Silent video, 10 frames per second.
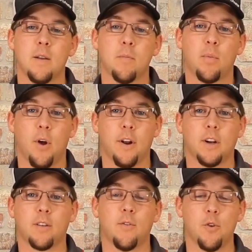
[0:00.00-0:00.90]

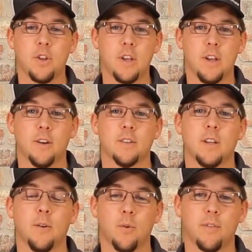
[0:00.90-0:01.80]
product for years,
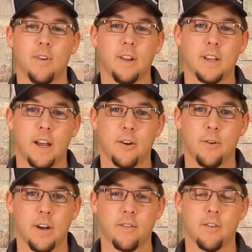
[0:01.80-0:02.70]
and we're finally got it
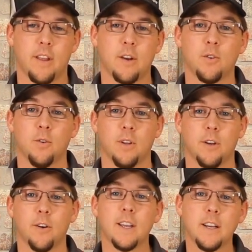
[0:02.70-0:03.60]
ready for that
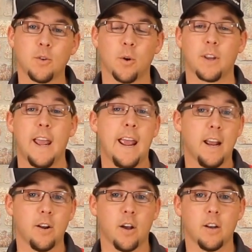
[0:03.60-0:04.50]
2-liter e-torque
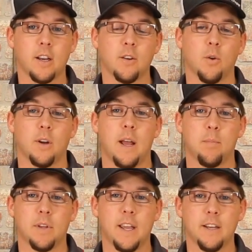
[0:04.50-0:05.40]
and non-e-torque
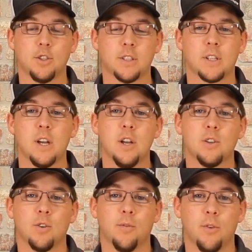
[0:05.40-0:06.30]
applications.
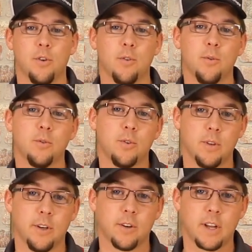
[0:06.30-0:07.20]
So for you
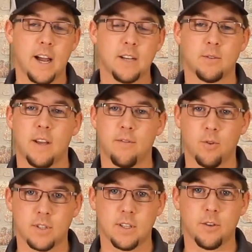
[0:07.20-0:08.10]
2-liter guys with that
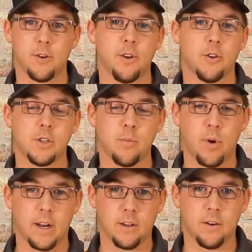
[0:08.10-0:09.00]
4-cylinder in your Jeep
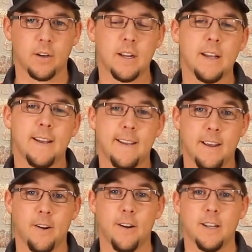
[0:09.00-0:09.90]
Wrangler,
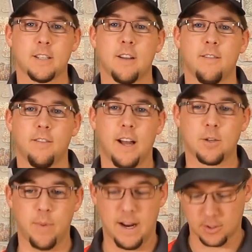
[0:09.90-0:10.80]
here it is,
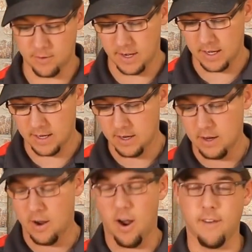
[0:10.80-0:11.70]
Flashpaq's ready.
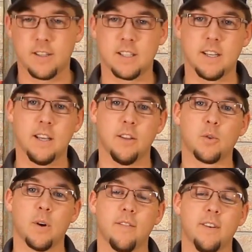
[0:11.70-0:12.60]
Obviously in the
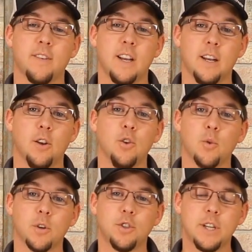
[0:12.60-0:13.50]
2015 and
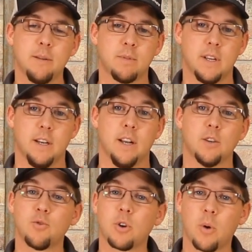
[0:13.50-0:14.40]
newer Jeeps, it
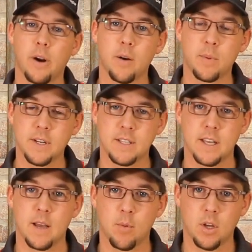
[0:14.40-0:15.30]
does require a
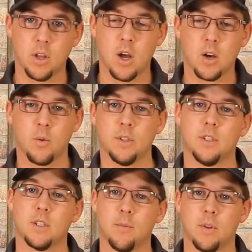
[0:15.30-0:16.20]
PCM unlock, which
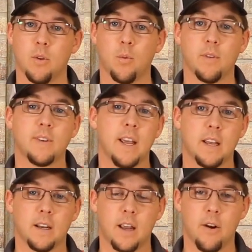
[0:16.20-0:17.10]
is something that we've
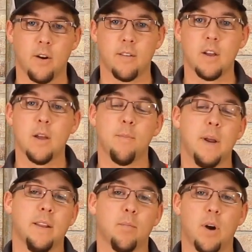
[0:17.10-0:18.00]
taken care of,
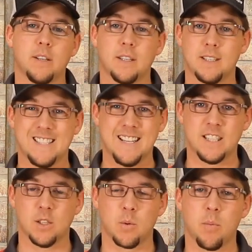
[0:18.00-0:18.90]
made the process as
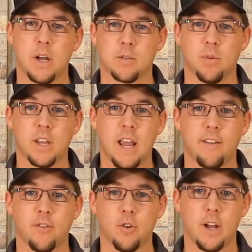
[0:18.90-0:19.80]
easy as we possibly
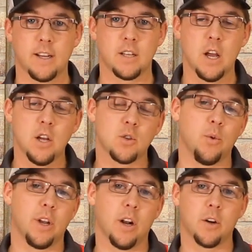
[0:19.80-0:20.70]
can for you guys. So
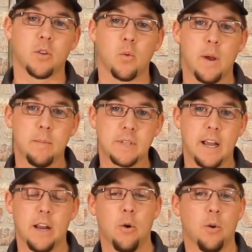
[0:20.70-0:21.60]
when you get onto the
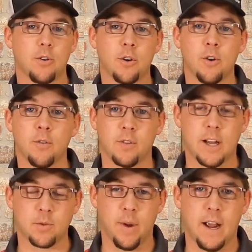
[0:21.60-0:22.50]
website and order your new
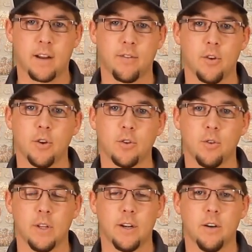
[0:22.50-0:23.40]
Flashpaq for your
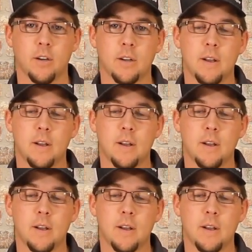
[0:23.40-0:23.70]
2-liter,